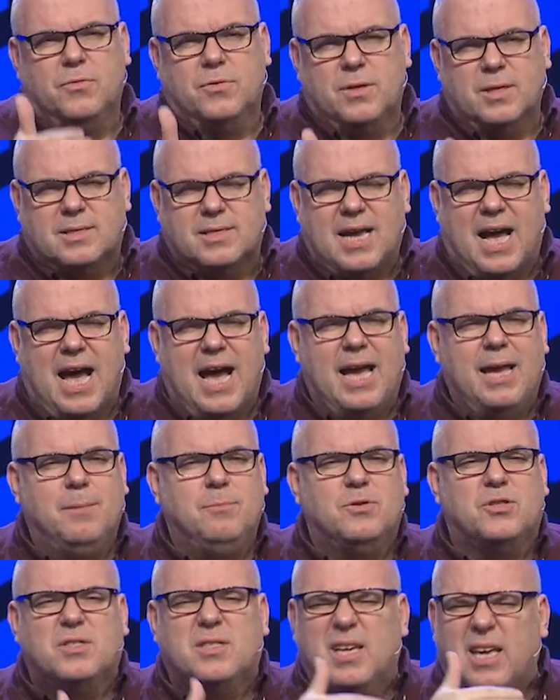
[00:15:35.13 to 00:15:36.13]
the
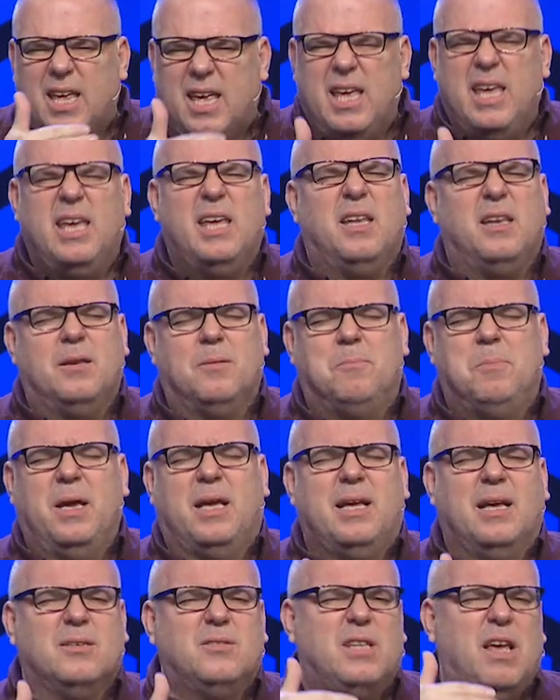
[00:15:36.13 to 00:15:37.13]
times to end
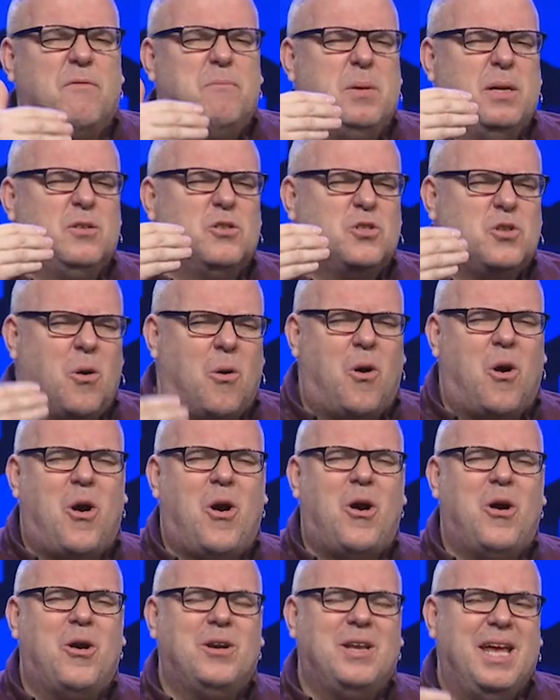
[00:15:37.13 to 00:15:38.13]
because they've been so
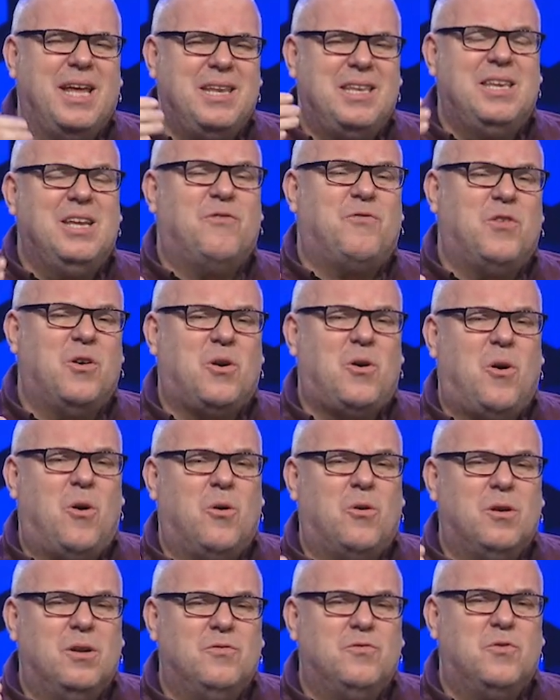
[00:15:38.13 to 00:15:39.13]
hard and
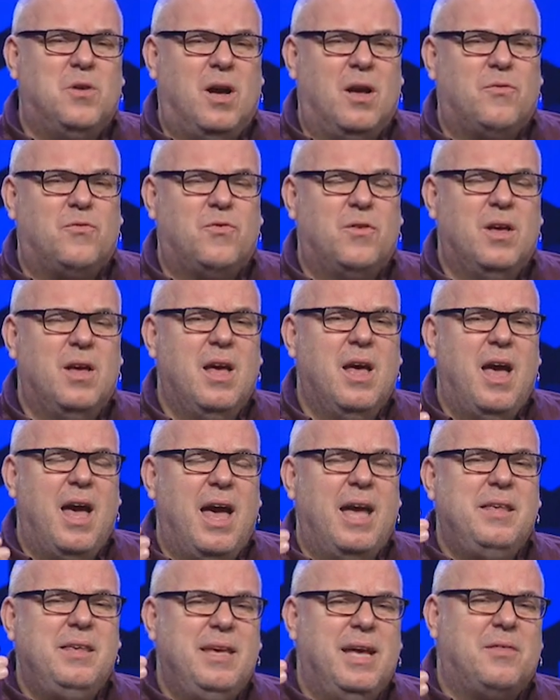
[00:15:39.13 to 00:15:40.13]
difficult and rough,
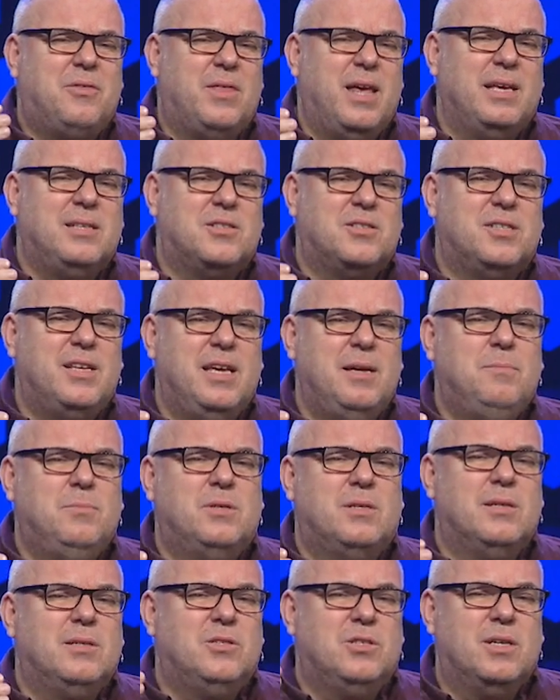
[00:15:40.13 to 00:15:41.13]
and yet they seem
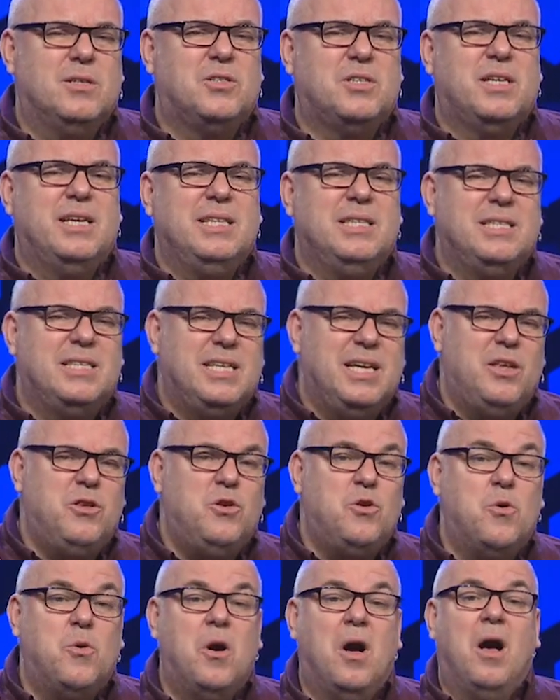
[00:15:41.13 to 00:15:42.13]
to just
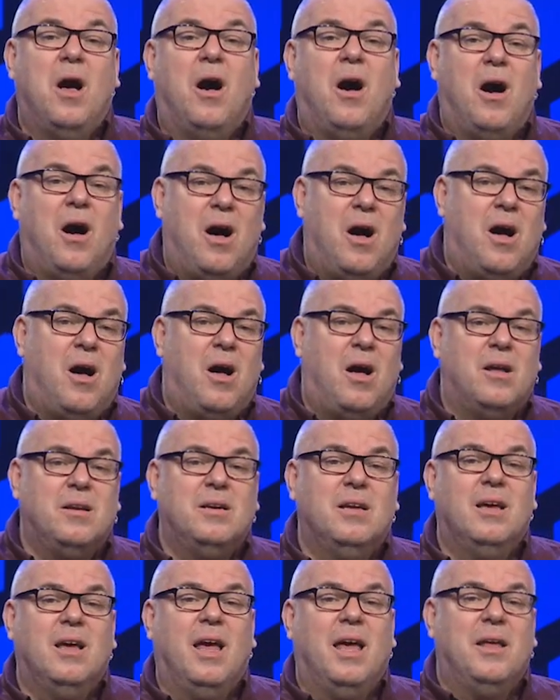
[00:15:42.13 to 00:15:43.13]
continue on
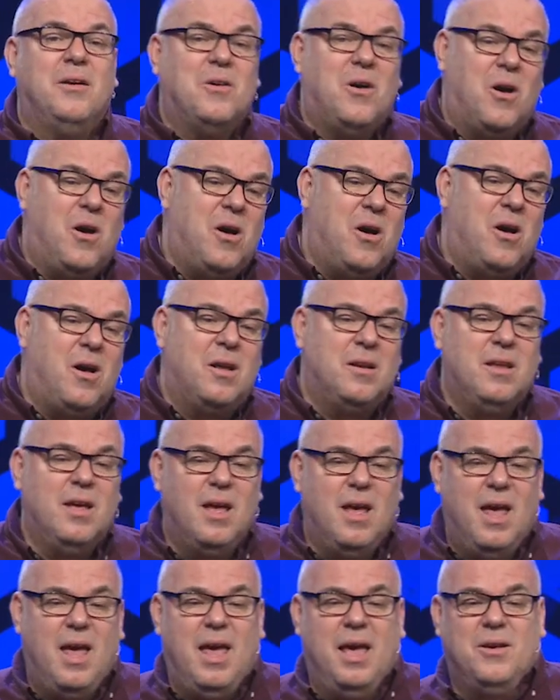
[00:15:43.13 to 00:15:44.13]
and on
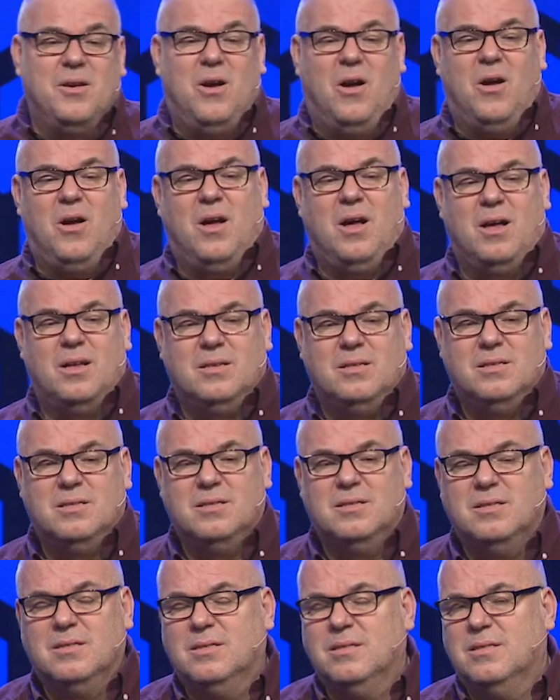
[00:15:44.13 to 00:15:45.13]
and on
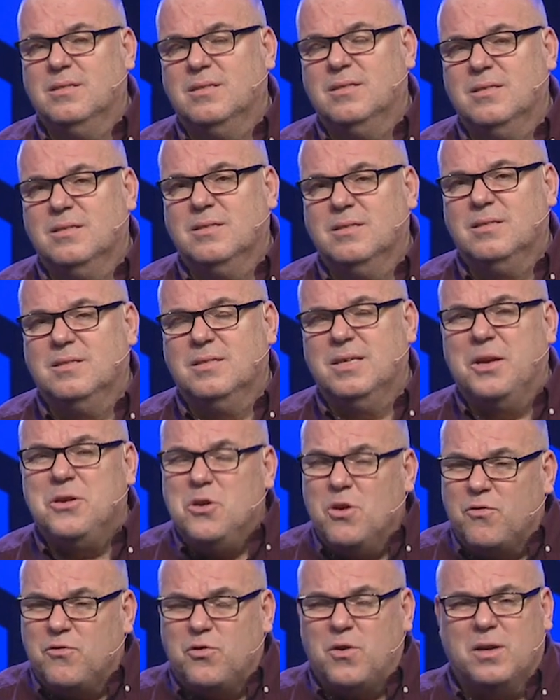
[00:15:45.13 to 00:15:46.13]
and
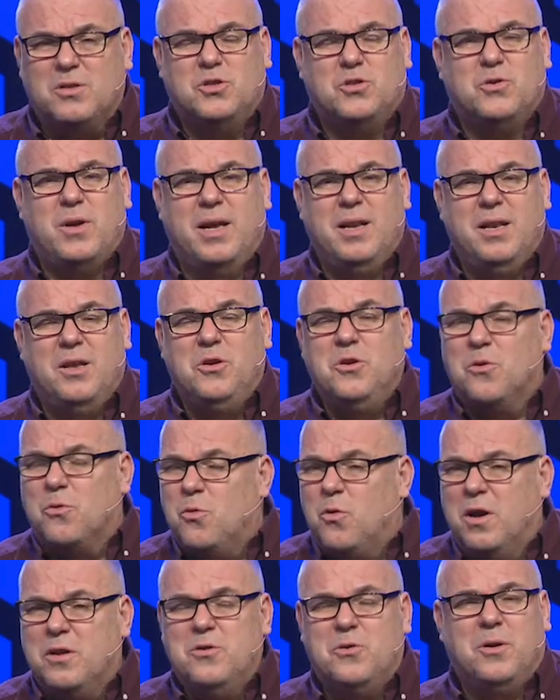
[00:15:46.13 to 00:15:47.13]
you're frustrated and you're
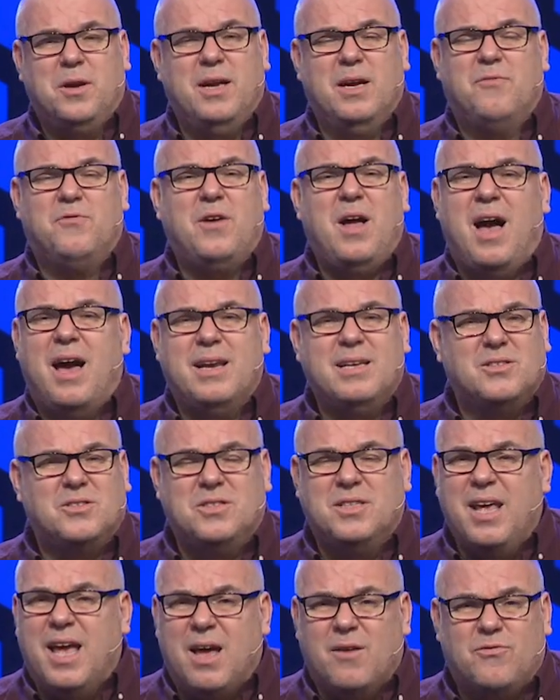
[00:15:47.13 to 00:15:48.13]
wondering if God is
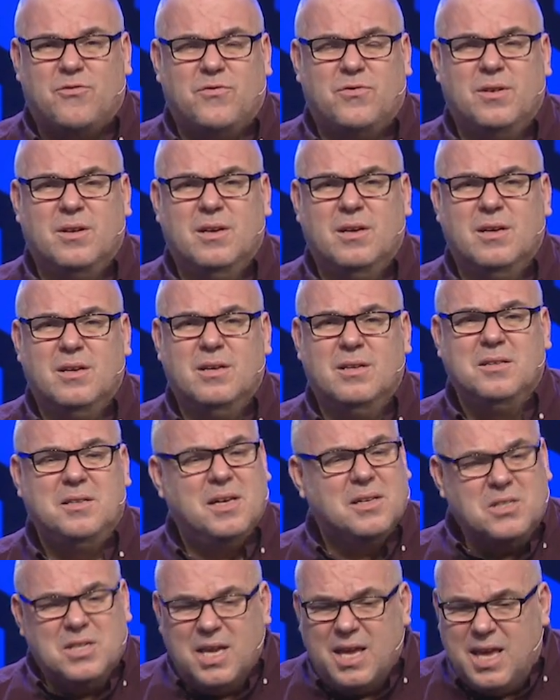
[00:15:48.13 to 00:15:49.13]
deaf,
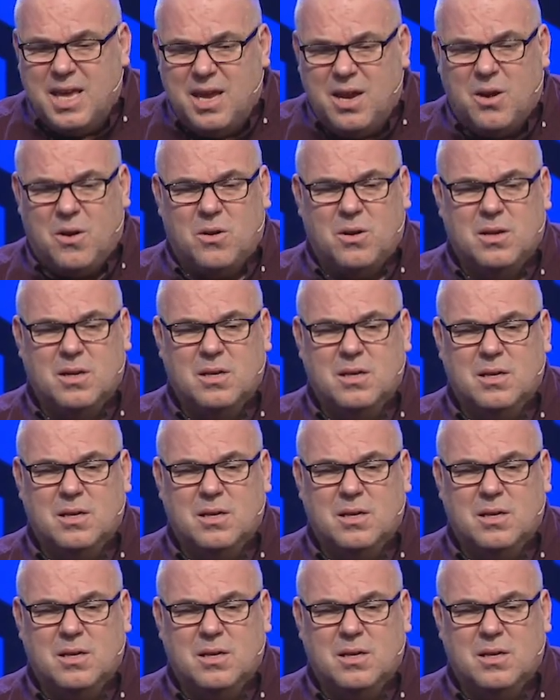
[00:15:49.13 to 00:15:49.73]
does he hear?